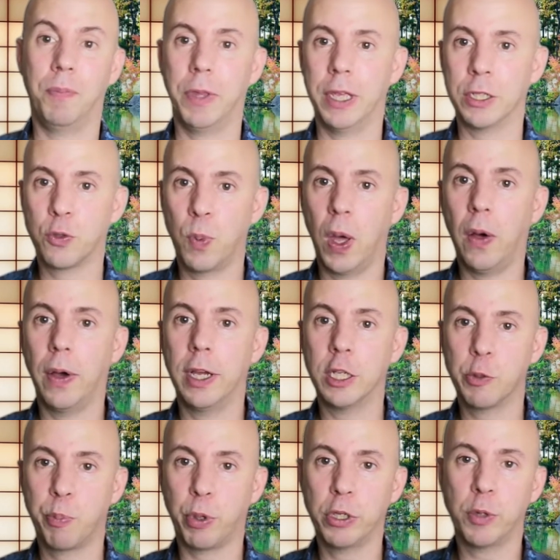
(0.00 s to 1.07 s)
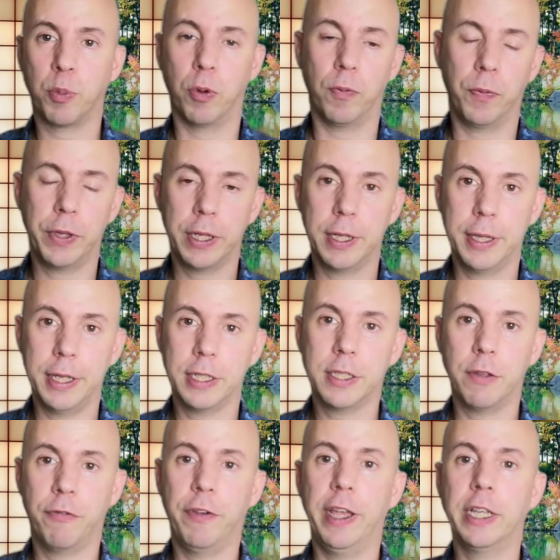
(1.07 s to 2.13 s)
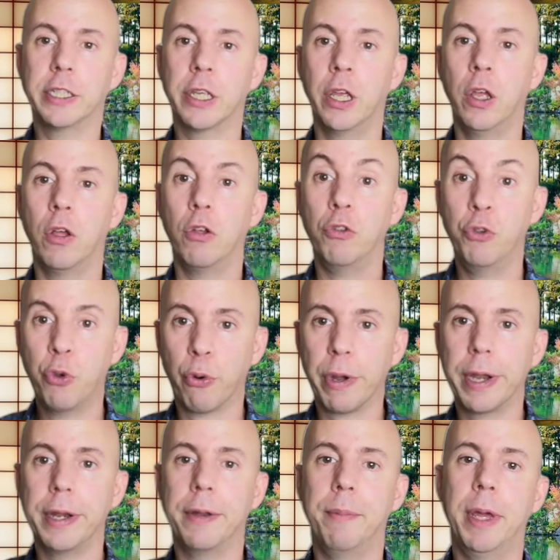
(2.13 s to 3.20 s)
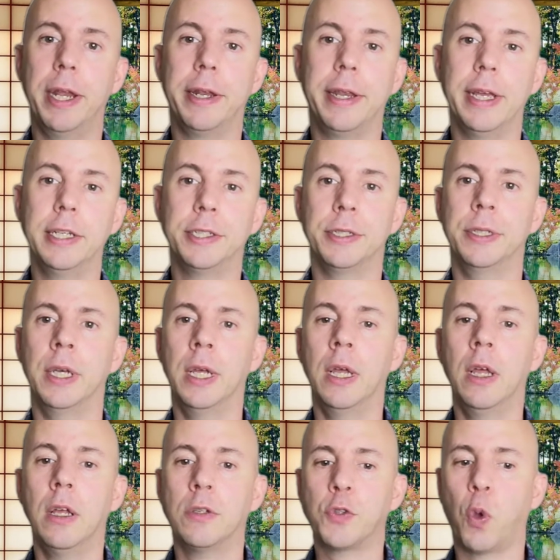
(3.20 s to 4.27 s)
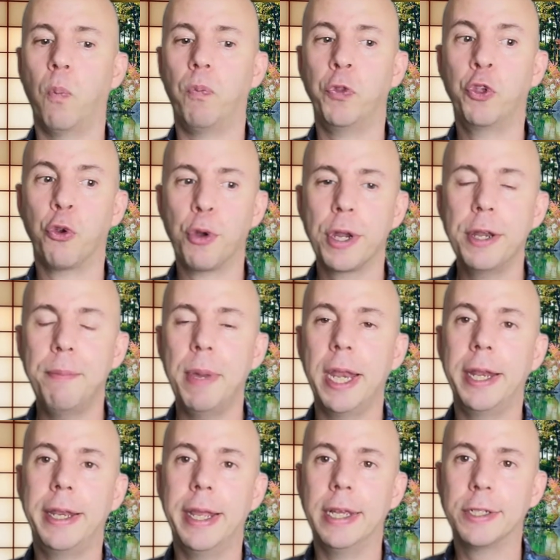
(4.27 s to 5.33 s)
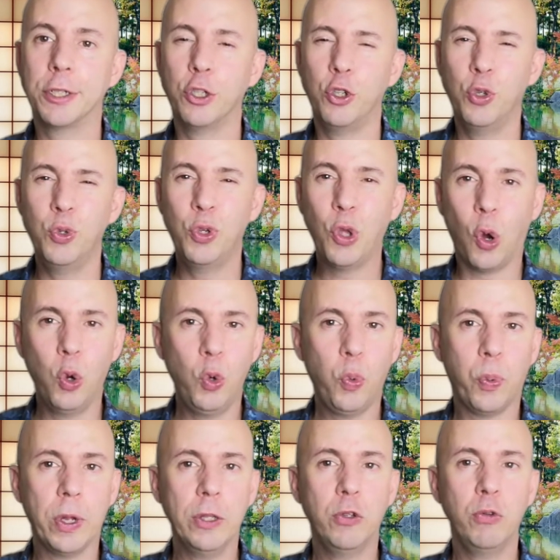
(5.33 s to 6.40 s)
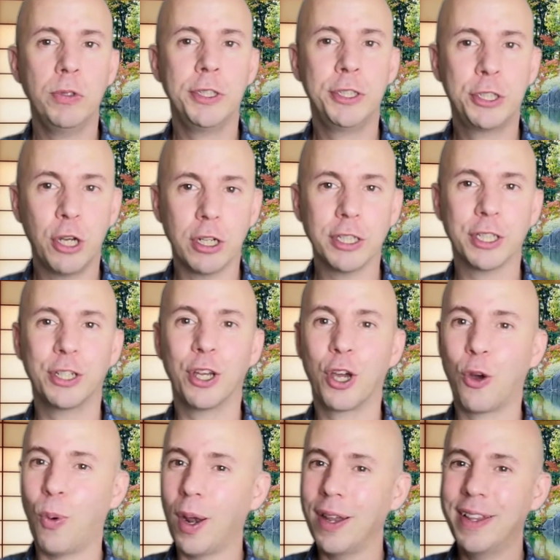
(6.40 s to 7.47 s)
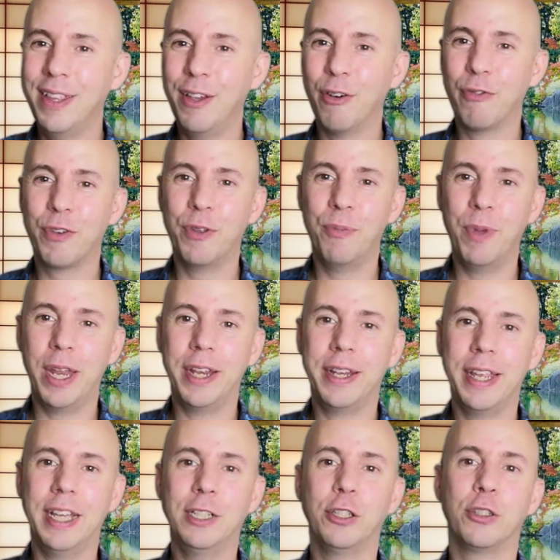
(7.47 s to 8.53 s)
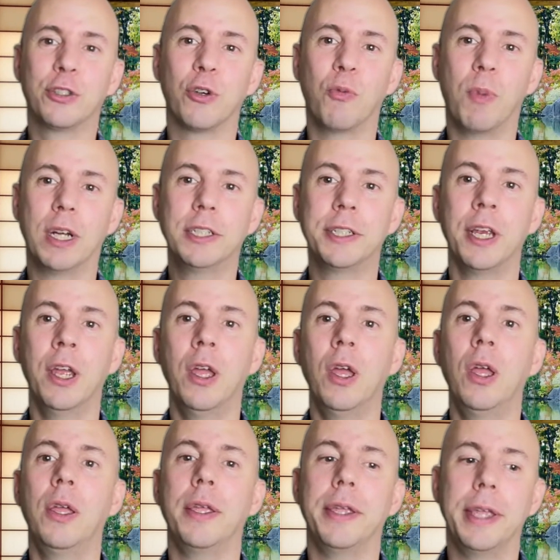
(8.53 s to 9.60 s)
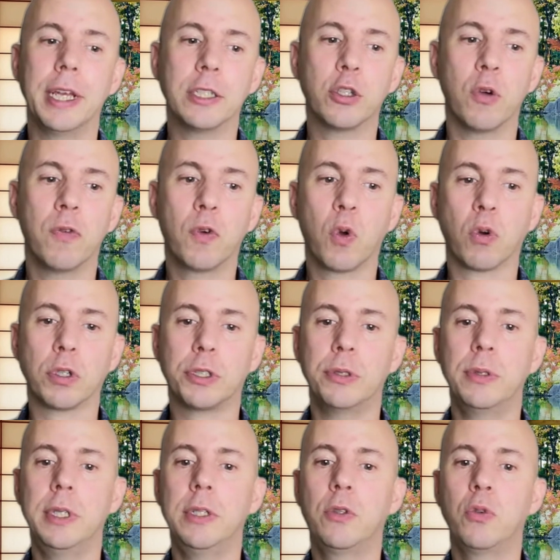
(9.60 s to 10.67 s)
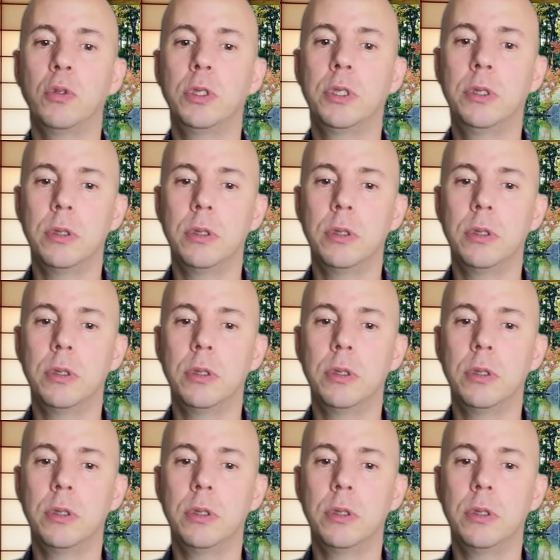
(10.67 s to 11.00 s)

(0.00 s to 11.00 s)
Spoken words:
as well as possible. That's the phase during the meditation. So during the meditation you don't want to judge the quality of the meditation so much. Yes, of course you need to